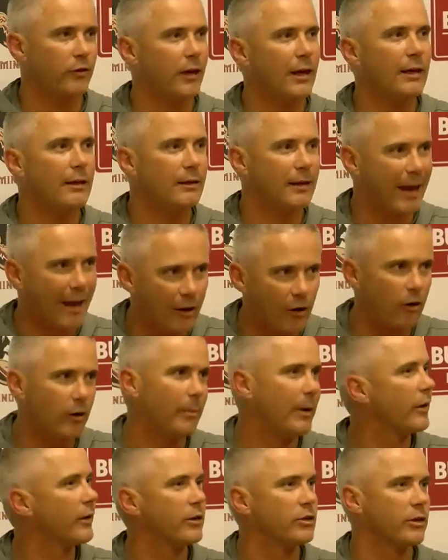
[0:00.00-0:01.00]
They care
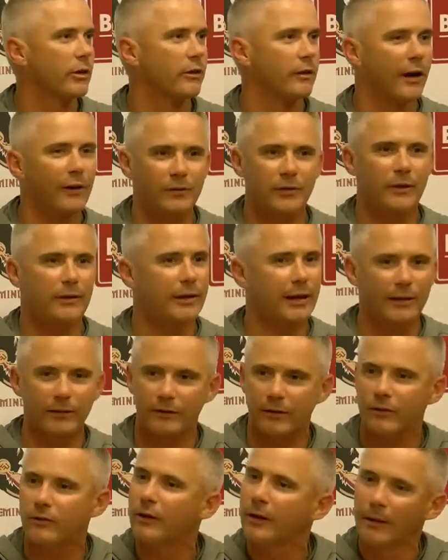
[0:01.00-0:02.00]
about each other. I've said that
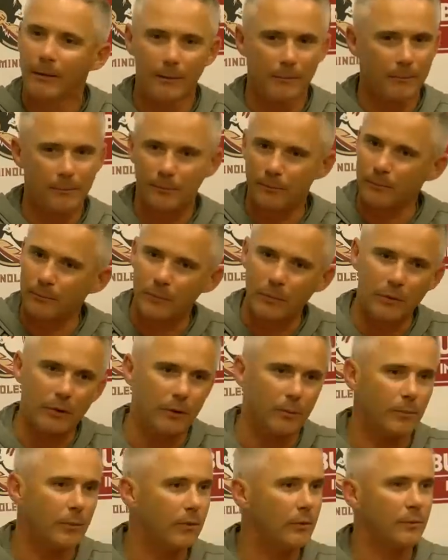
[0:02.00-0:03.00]
since you
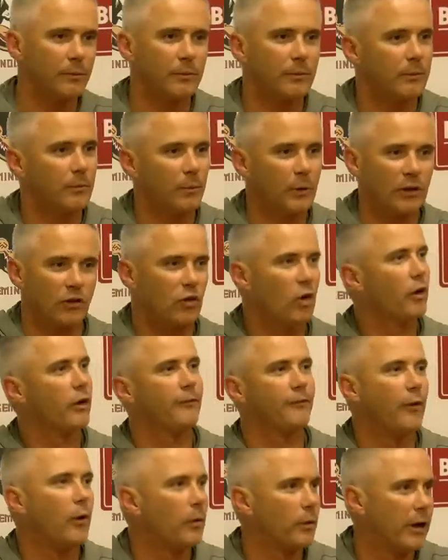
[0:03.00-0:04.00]
know, we started
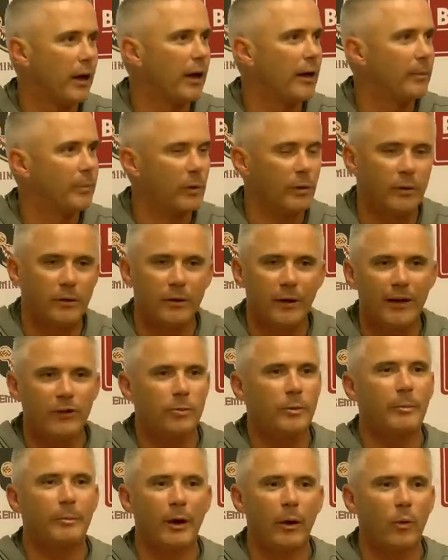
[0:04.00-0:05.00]
fall camp. You, you asked
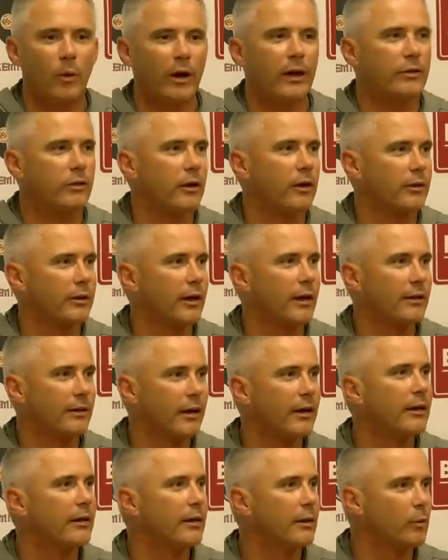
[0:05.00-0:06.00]
me about what I thought the
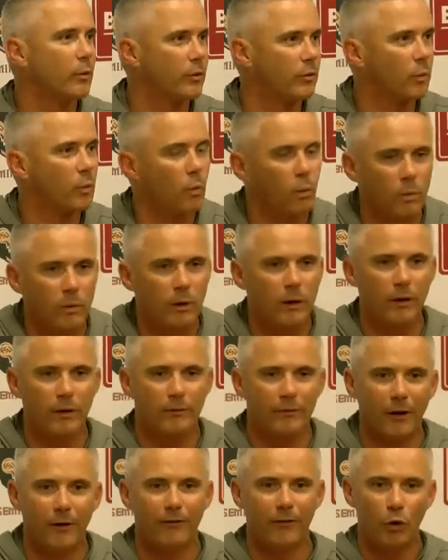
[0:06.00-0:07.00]
identity was of, uh,
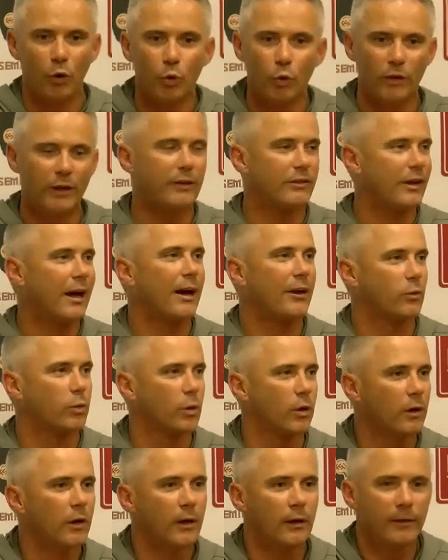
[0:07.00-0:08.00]
of, who these guys
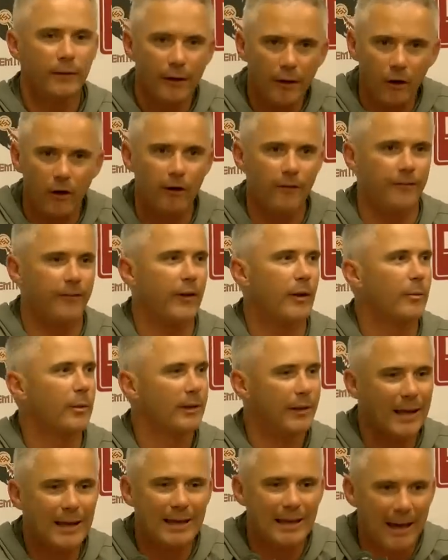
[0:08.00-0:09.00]
were. They are a family.
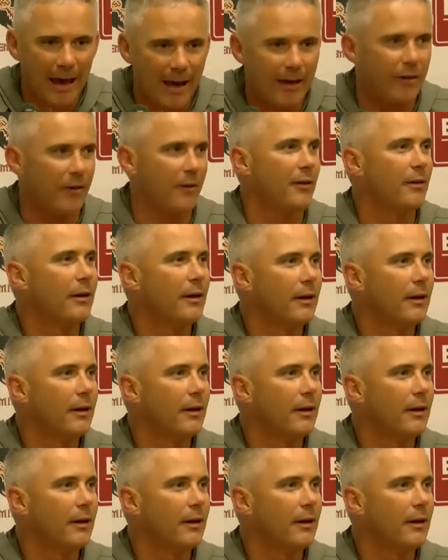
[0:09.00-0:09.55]
They care.